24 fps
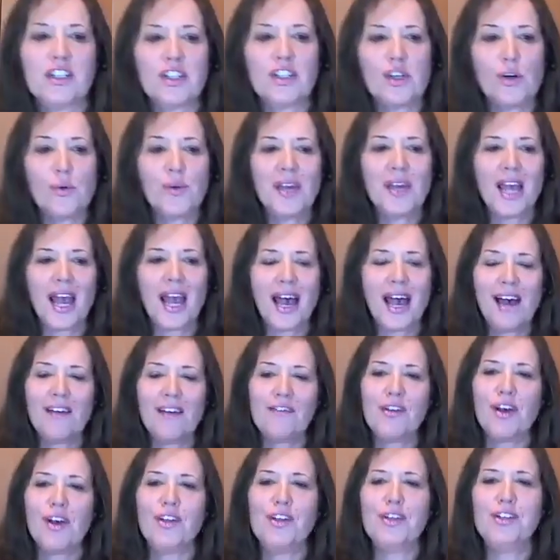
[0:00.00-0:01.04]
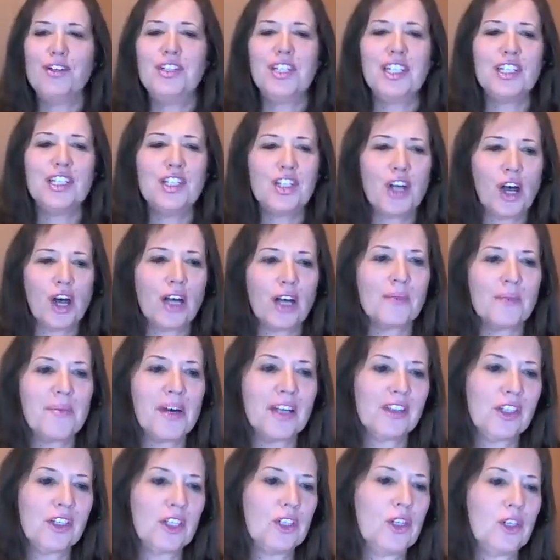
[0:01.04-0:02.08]
so you did talk about
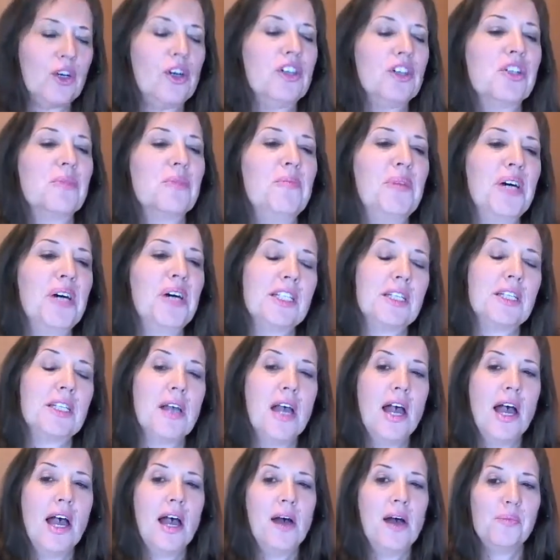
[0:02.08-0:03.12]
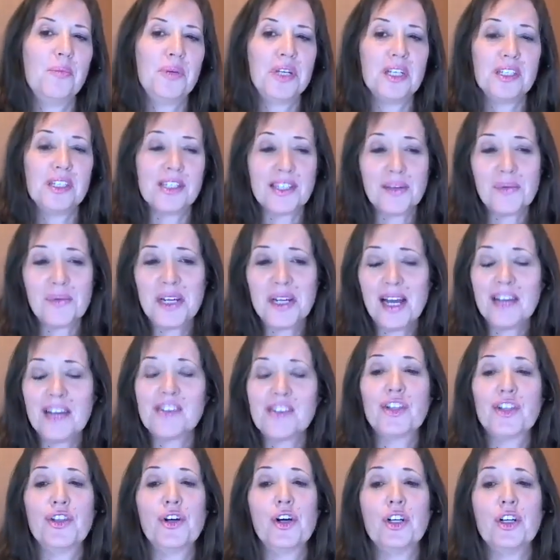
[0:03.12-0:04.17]
the larger bust, but somebody has a
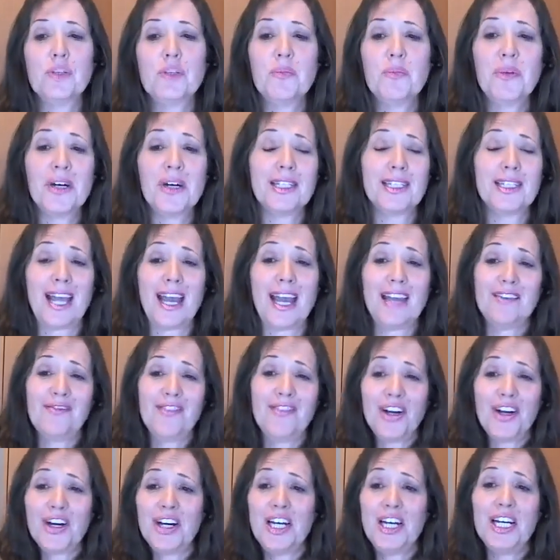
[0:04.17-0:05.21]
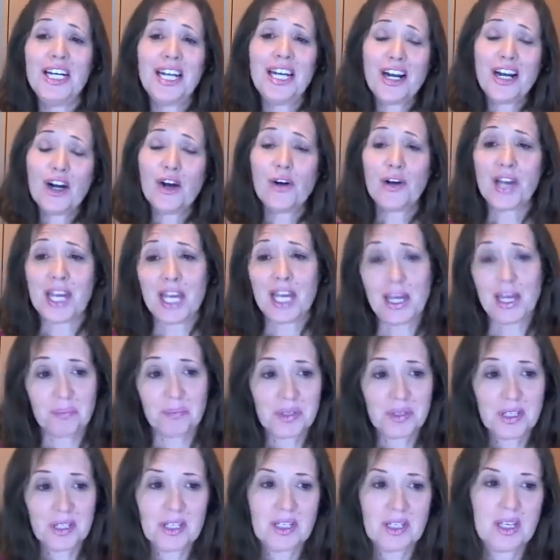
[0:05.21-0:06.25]
large bust and very narrow
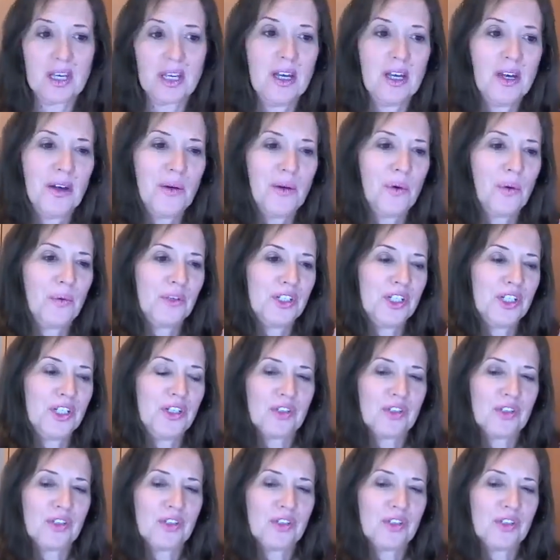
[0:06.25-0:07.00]
hips. What would you